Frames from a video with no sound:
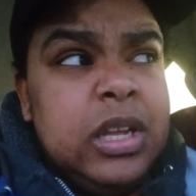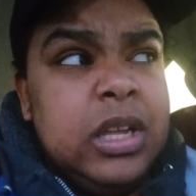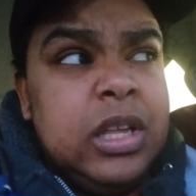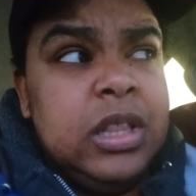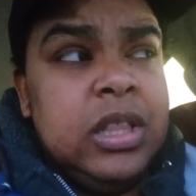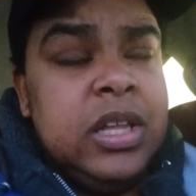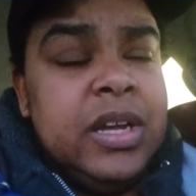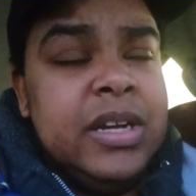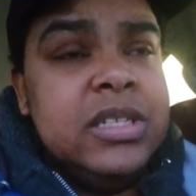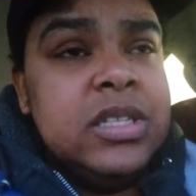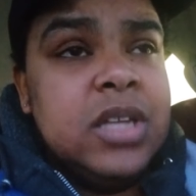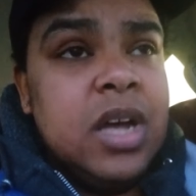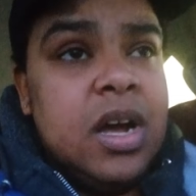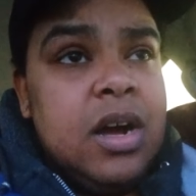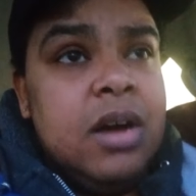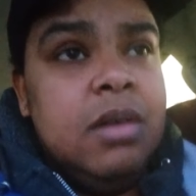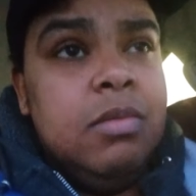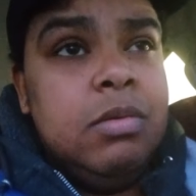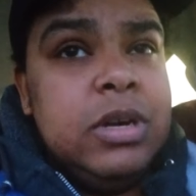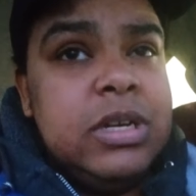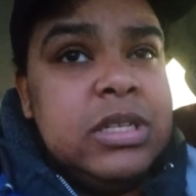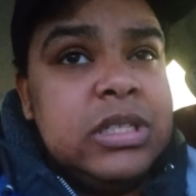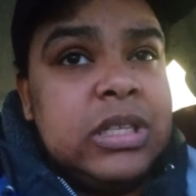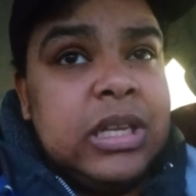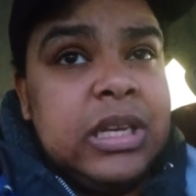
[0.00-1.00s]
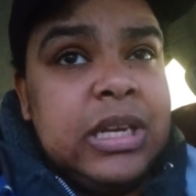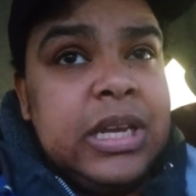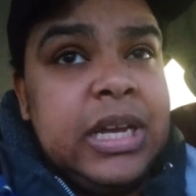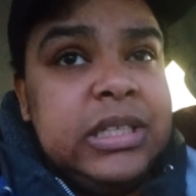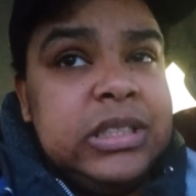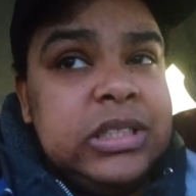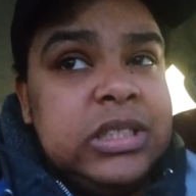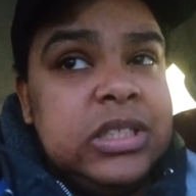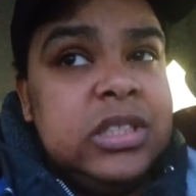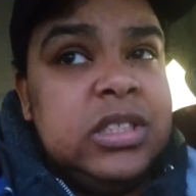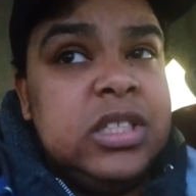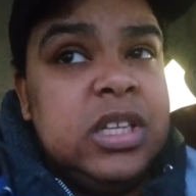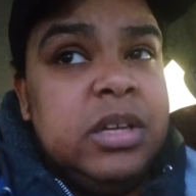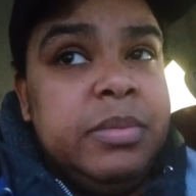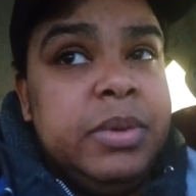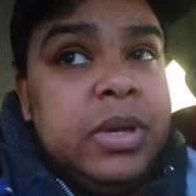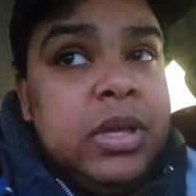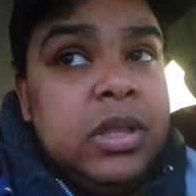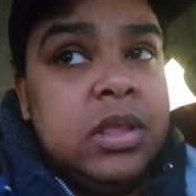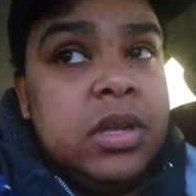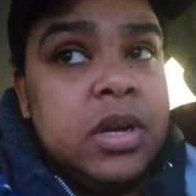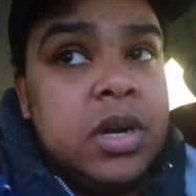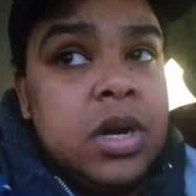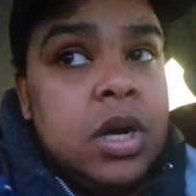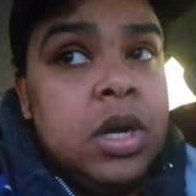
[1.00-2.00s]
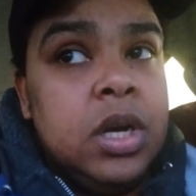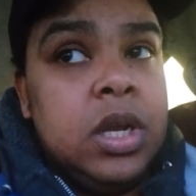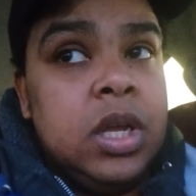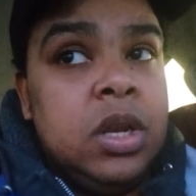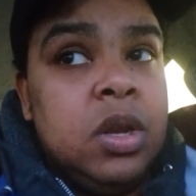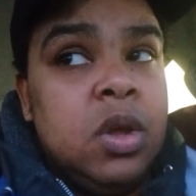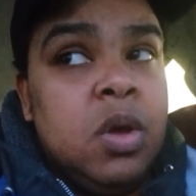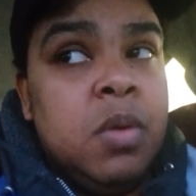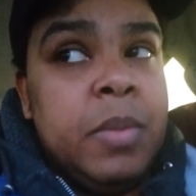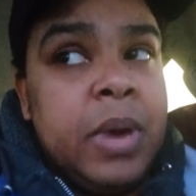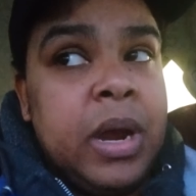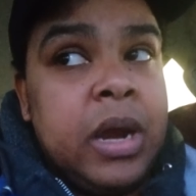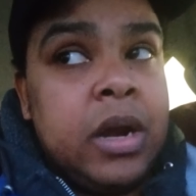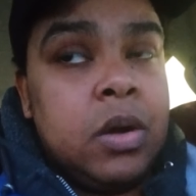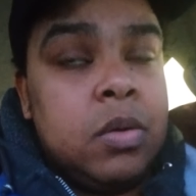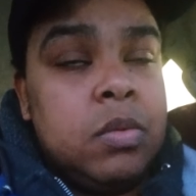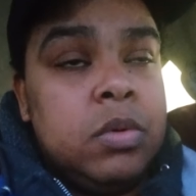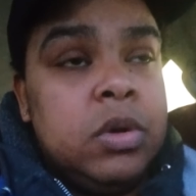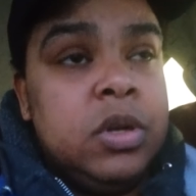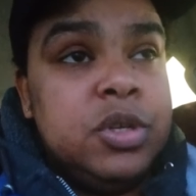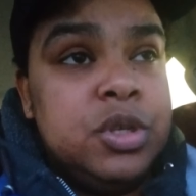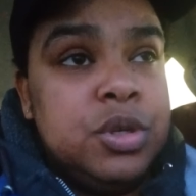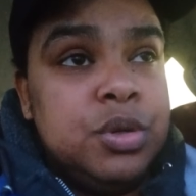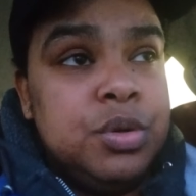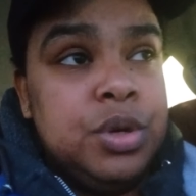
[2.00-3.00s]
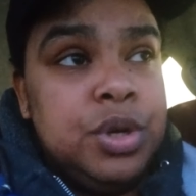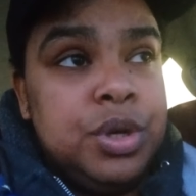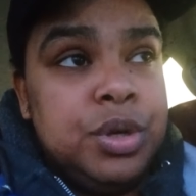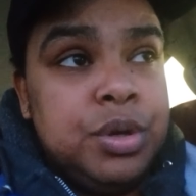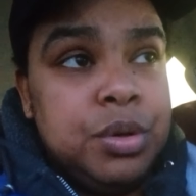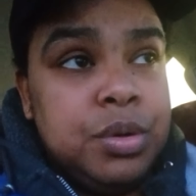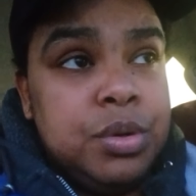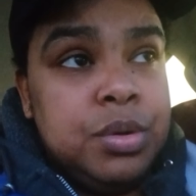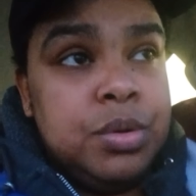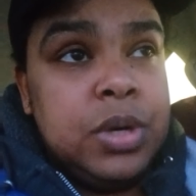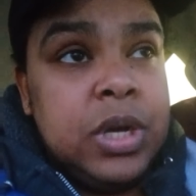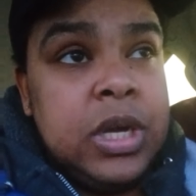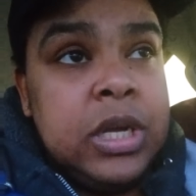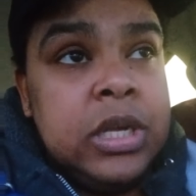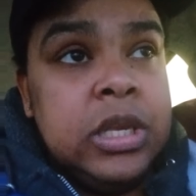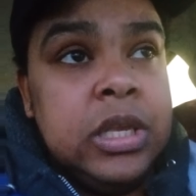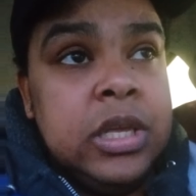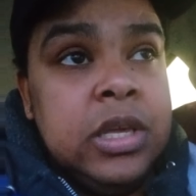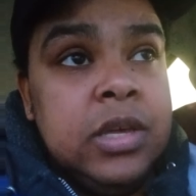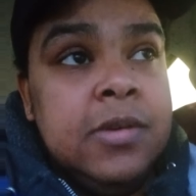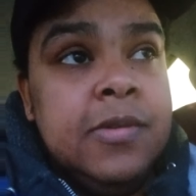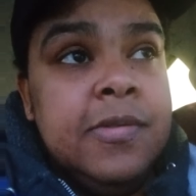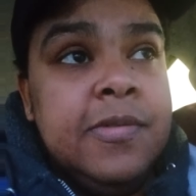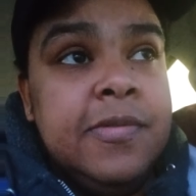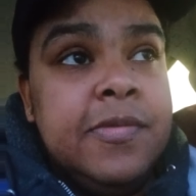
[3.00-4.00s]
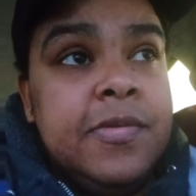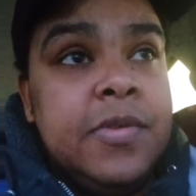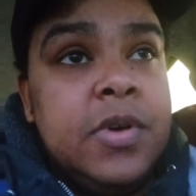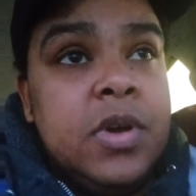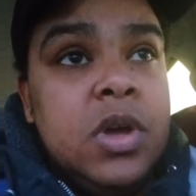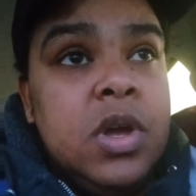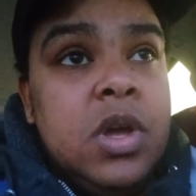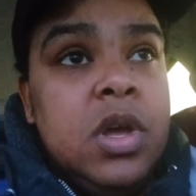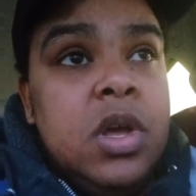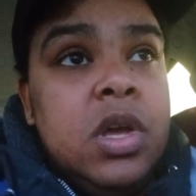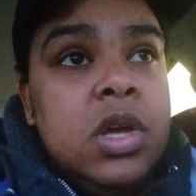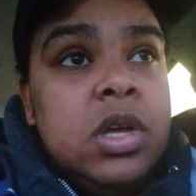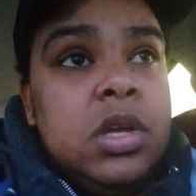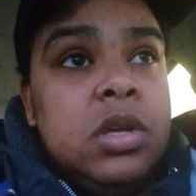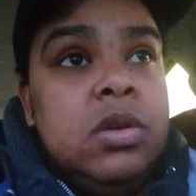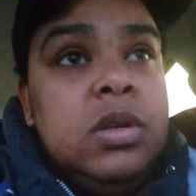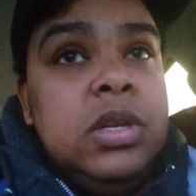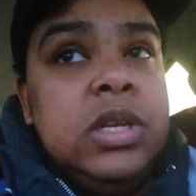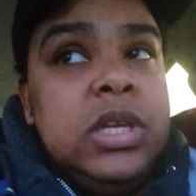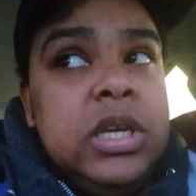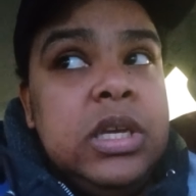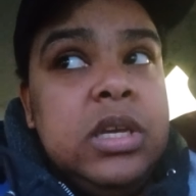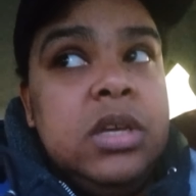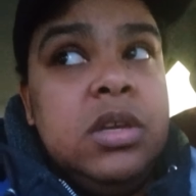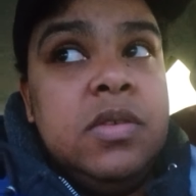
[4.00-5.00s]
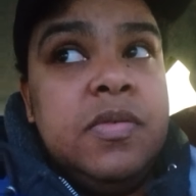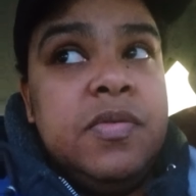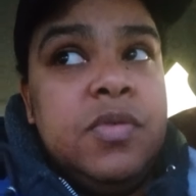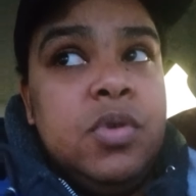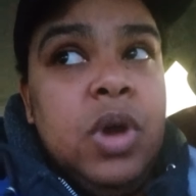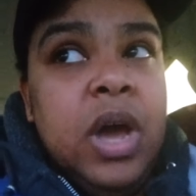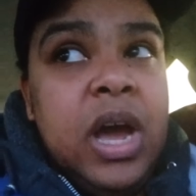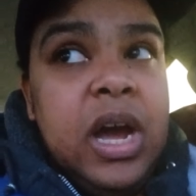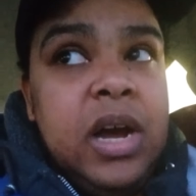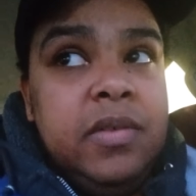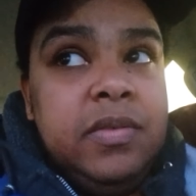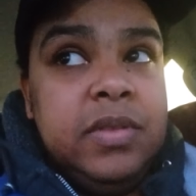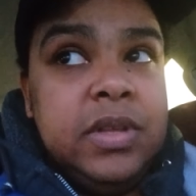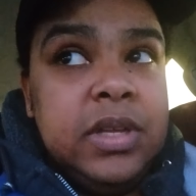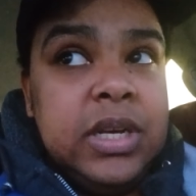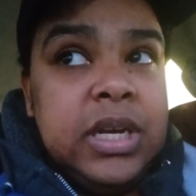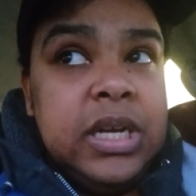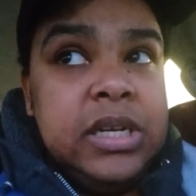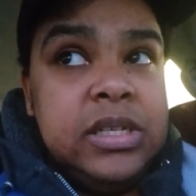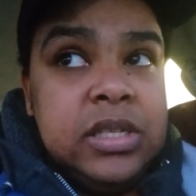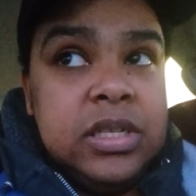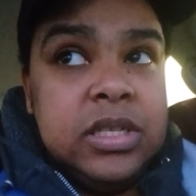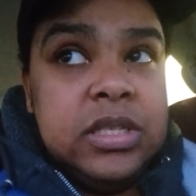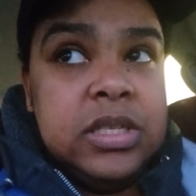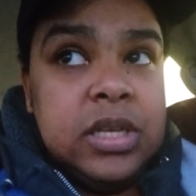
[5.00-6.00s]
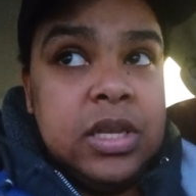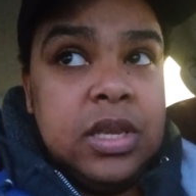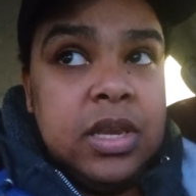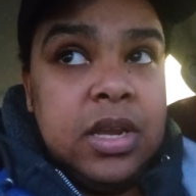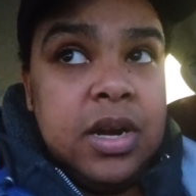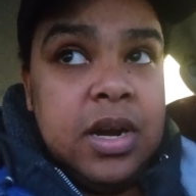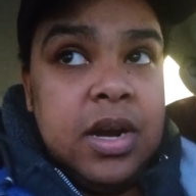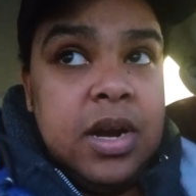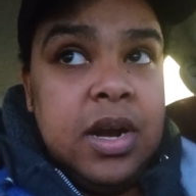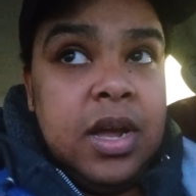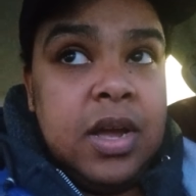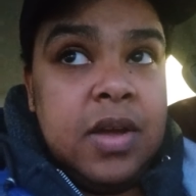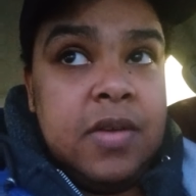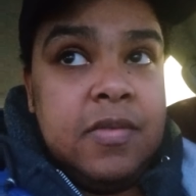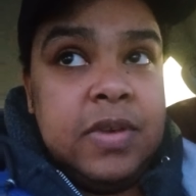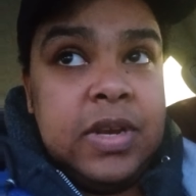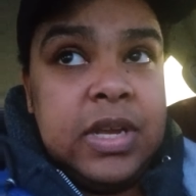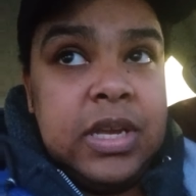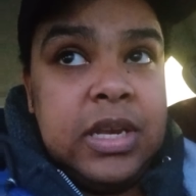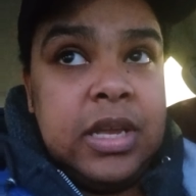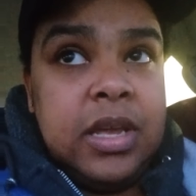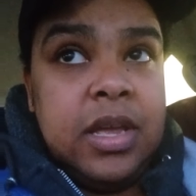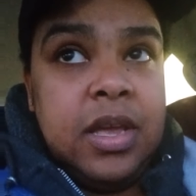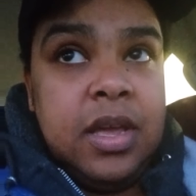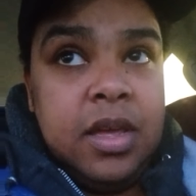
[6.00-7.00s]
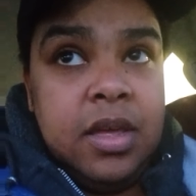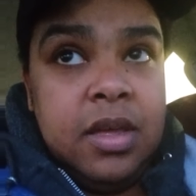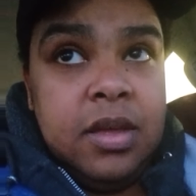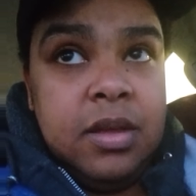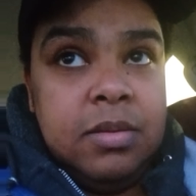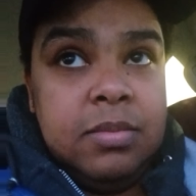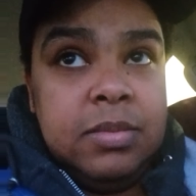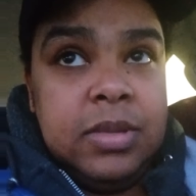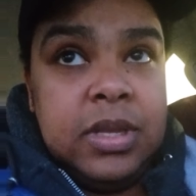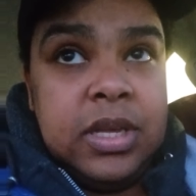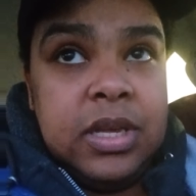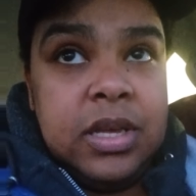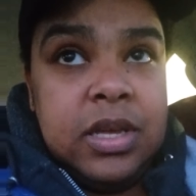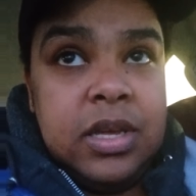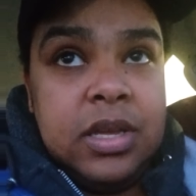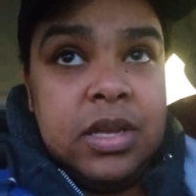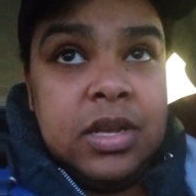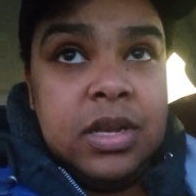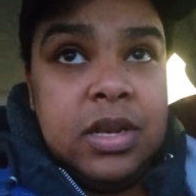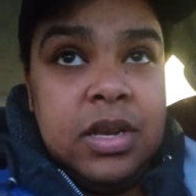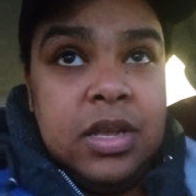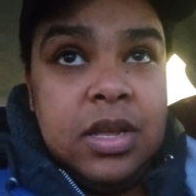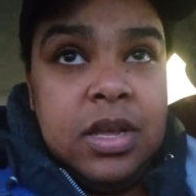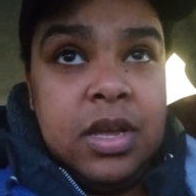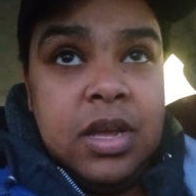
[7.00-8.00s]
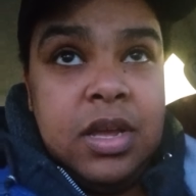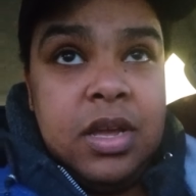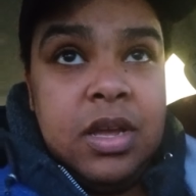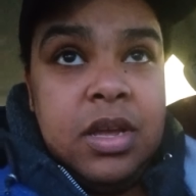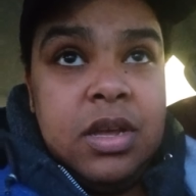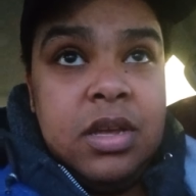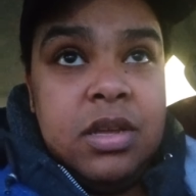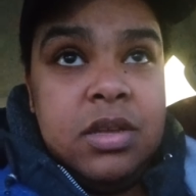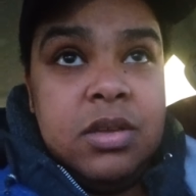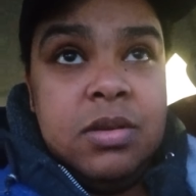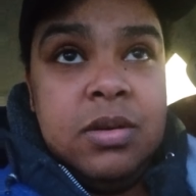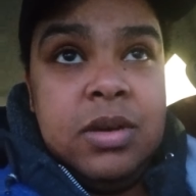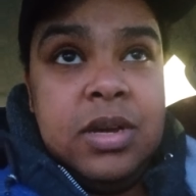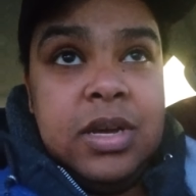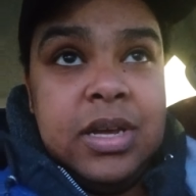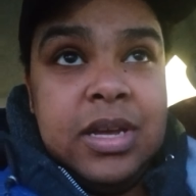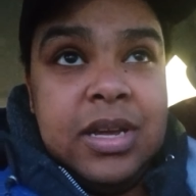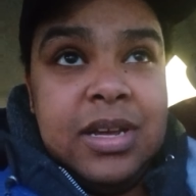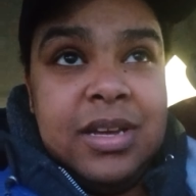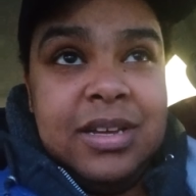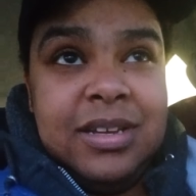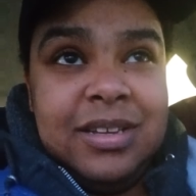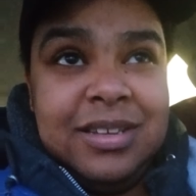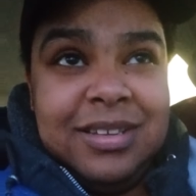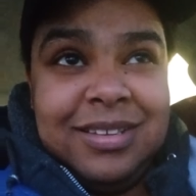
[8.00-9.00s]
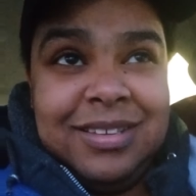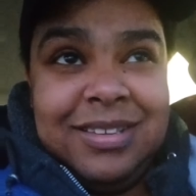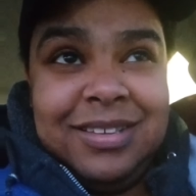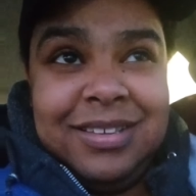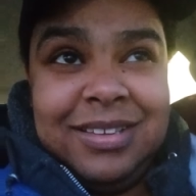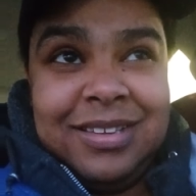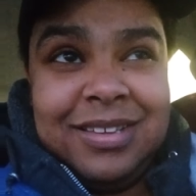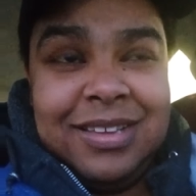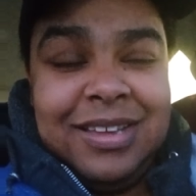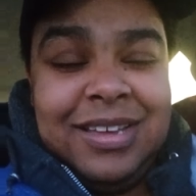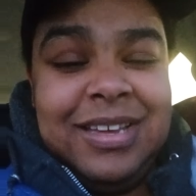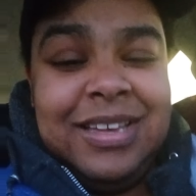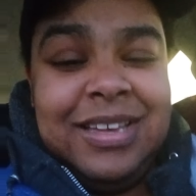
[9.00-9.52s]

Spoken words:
there's always a lesson to be learned, and no matter what you do. And if you have the lesson to learn of needing help, then you can